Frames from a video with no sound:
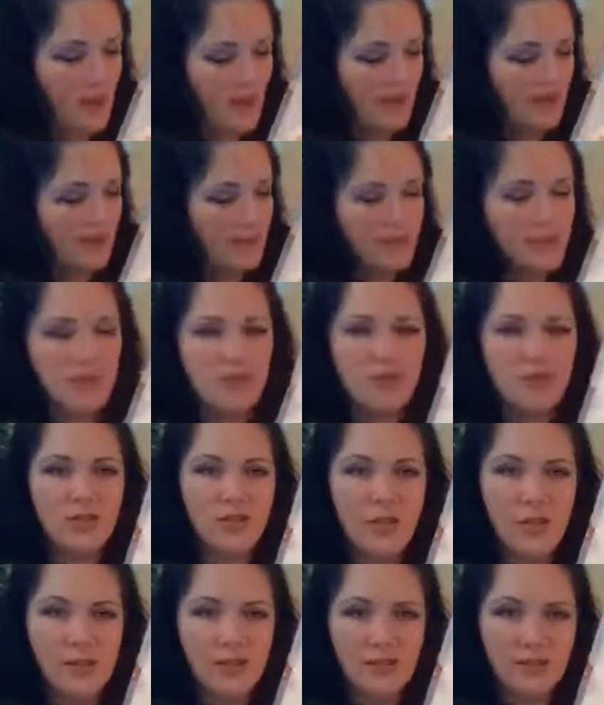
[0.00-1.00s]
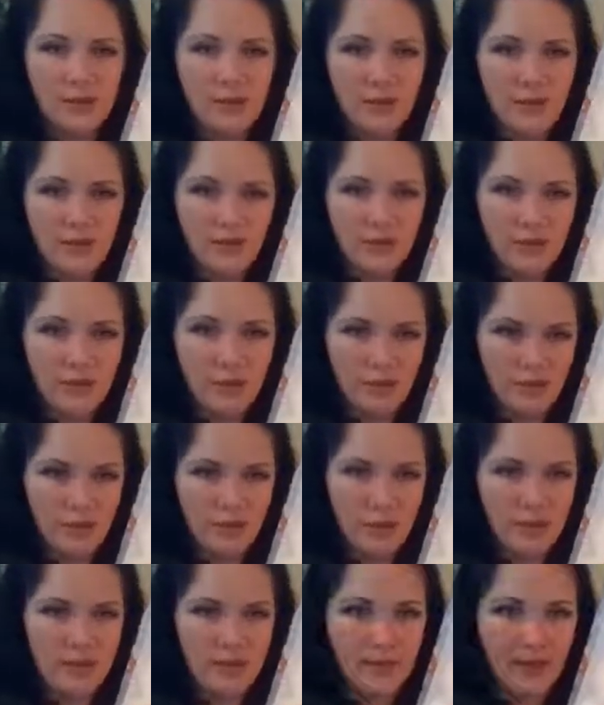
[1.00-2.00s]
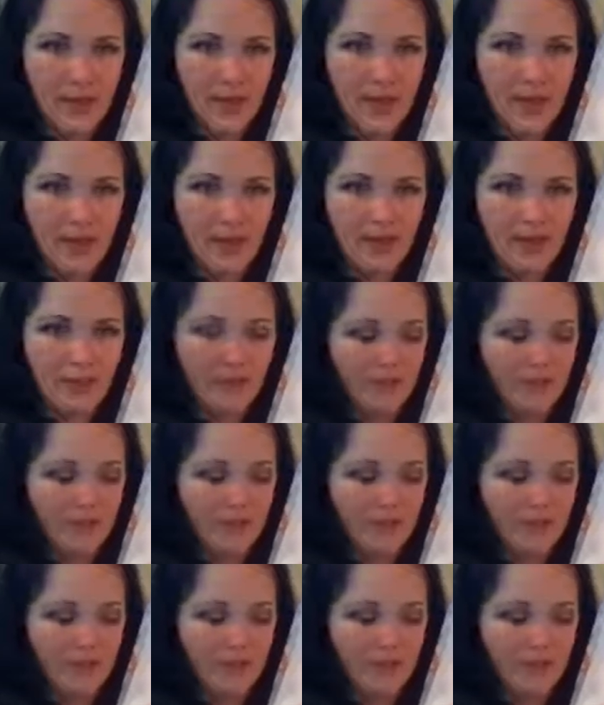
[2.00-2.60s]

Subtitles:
And that's such a nice character trait to have.